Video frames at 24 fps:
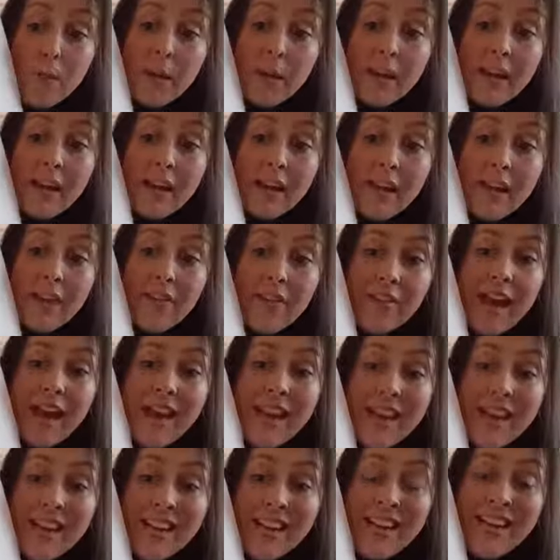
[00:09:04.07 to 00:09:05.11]
hoping
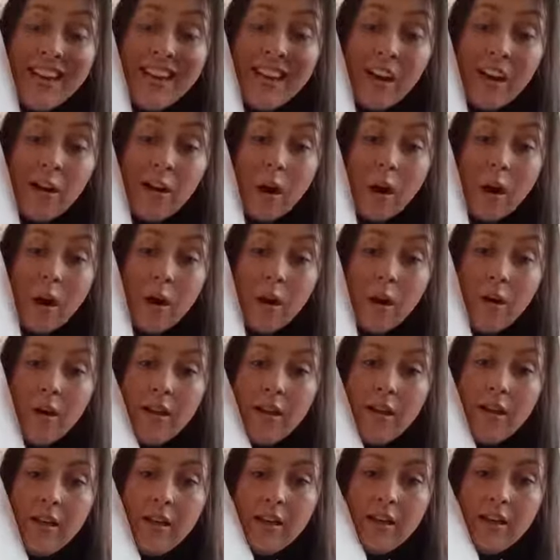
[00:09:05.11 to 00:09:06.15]
that in a little
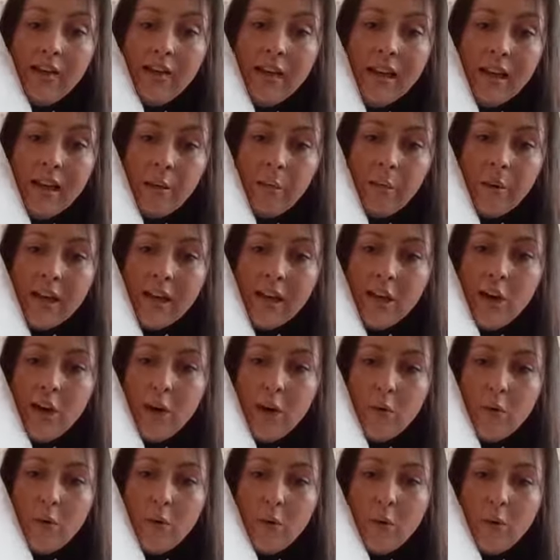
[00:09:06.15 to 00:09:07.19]
while, that'll be
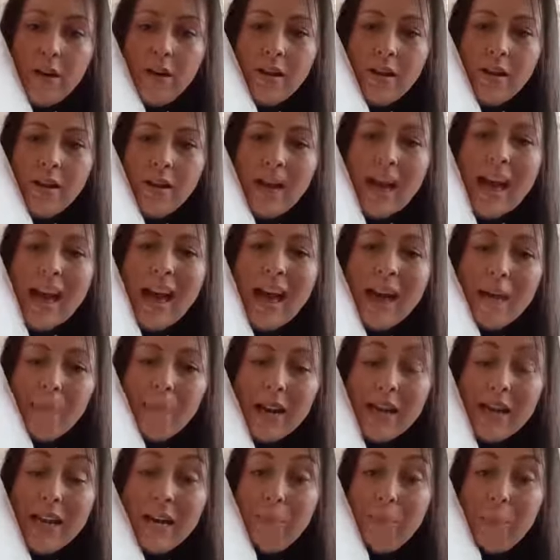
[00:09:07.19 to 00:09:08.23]
you
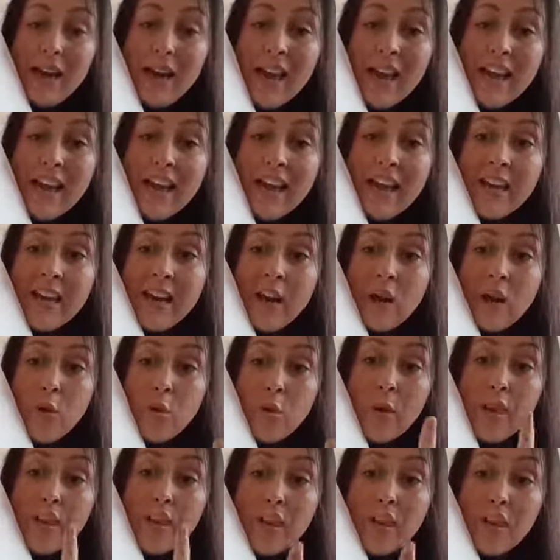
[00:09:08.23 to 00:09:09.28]
happily playing
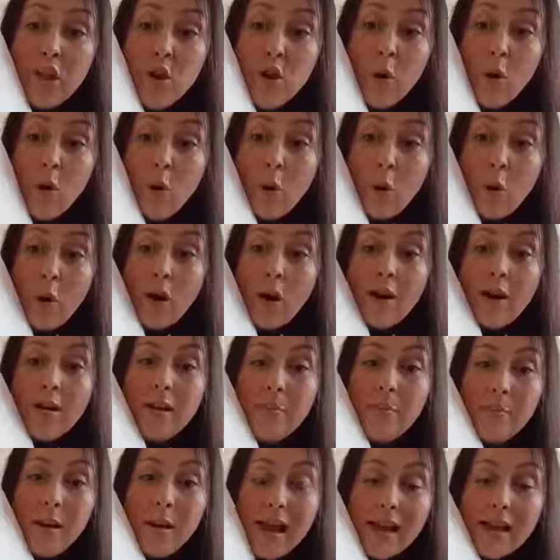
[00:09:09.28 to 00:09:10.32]
with your
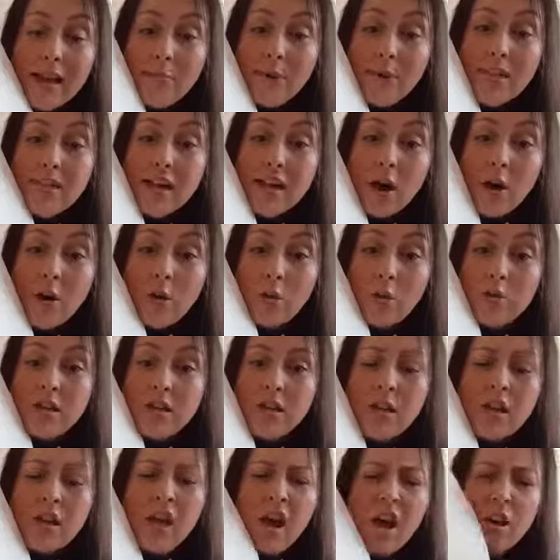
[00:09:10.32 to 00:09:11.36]
paper
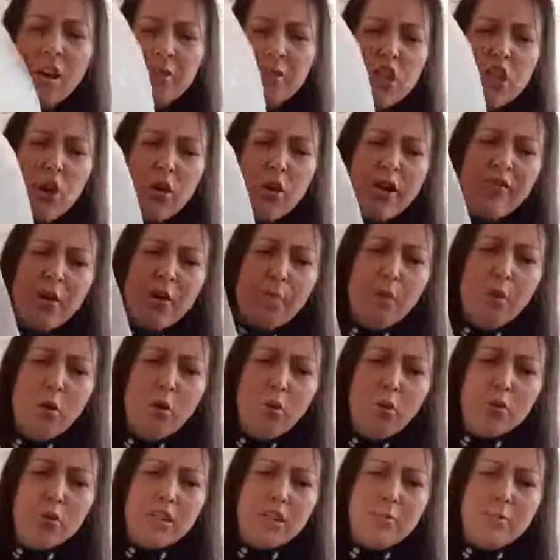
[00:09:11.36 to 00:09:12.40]
dolls. I'm sorry if the
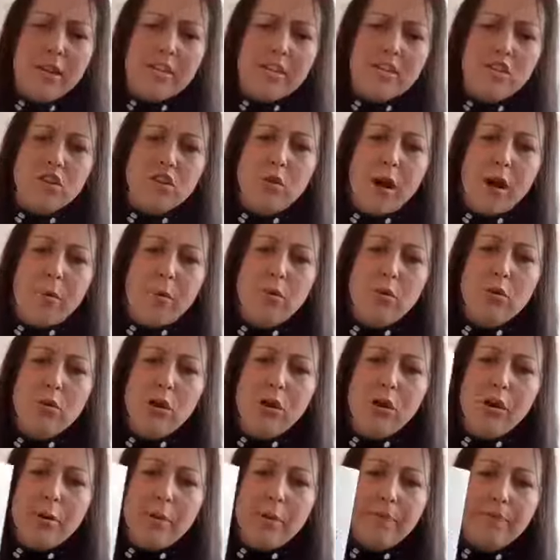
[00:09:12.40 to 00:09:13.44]
book was a bit
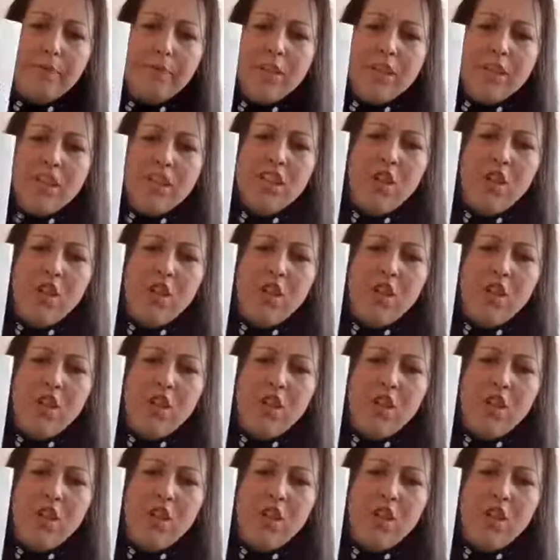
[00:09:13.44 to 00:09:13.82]
scrumpled. Look,